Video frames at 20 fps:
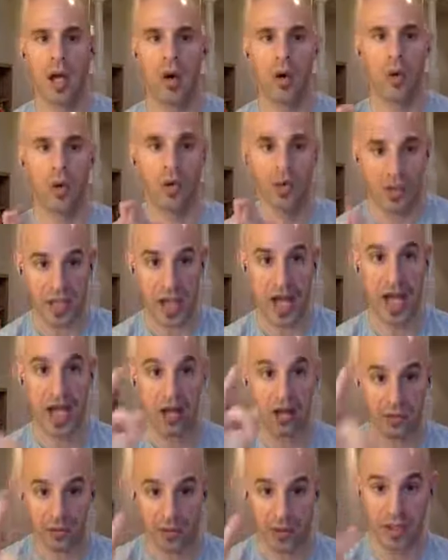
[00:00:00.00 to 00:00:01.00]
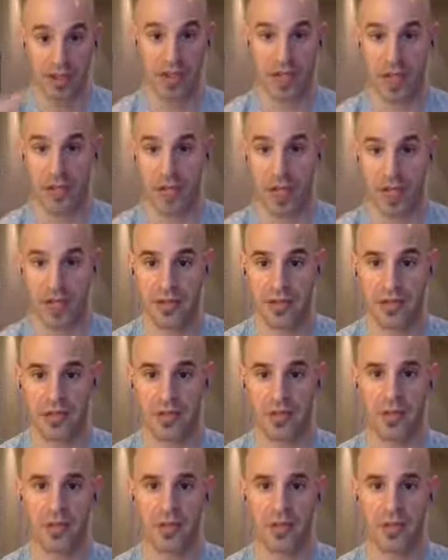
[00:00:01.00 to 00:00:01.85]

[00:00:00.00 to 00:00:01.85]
or tag three teammates,